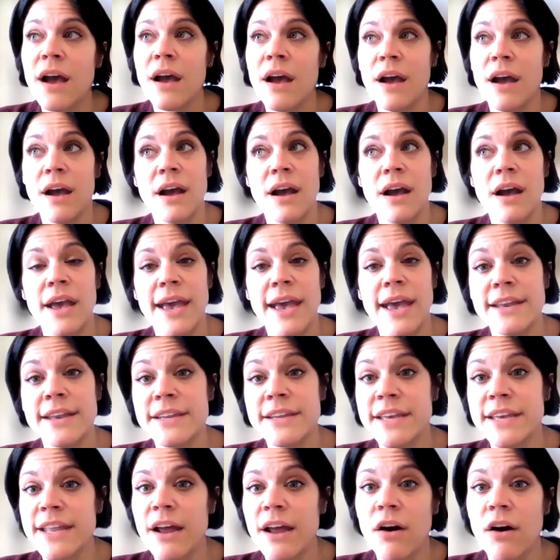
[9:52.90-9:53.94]
I had to
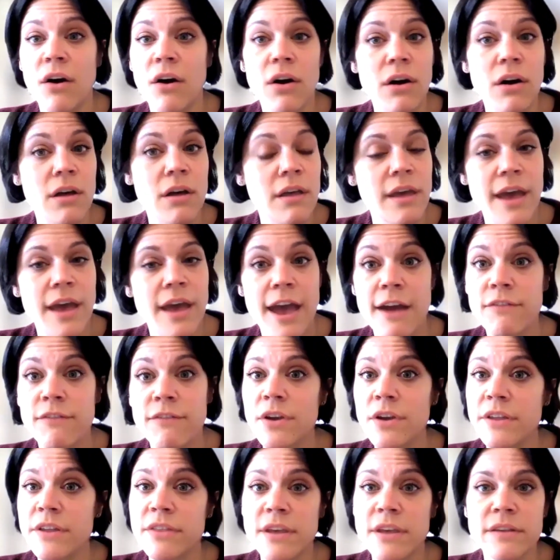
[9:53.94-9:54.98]
get all
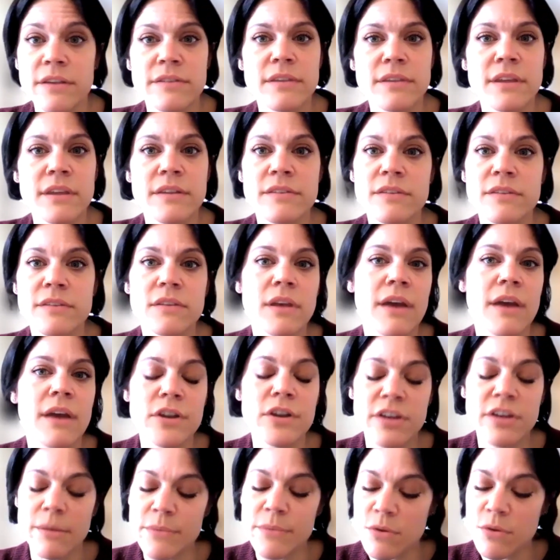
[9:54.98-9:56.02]
everything. It's
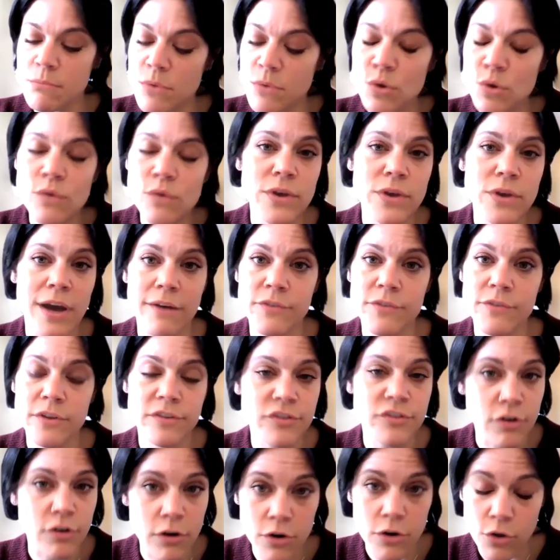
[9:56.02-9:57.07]
every time you move, you have to
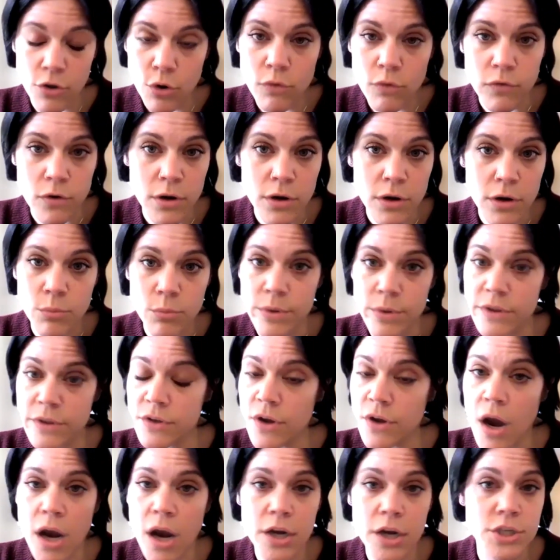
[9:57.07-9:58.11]
start over with
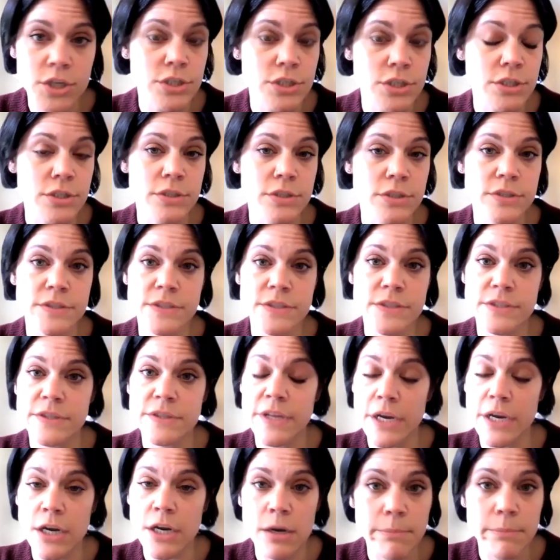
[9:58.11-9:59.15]
doctors,
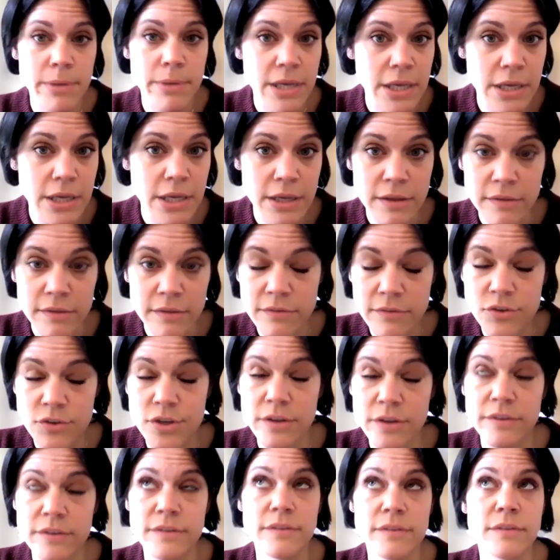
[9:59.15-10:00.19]
therapies,
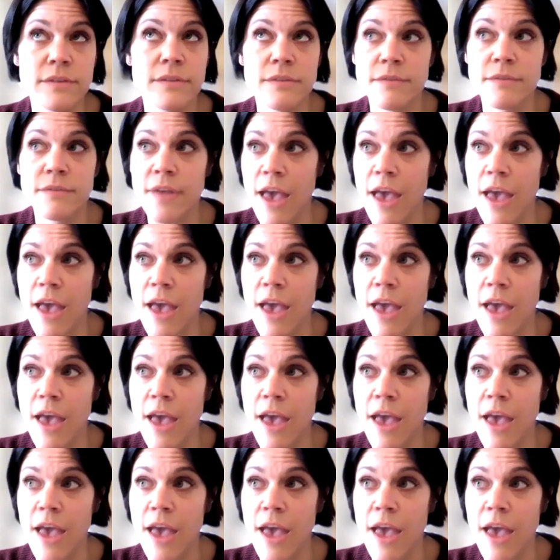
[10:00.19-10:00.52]
just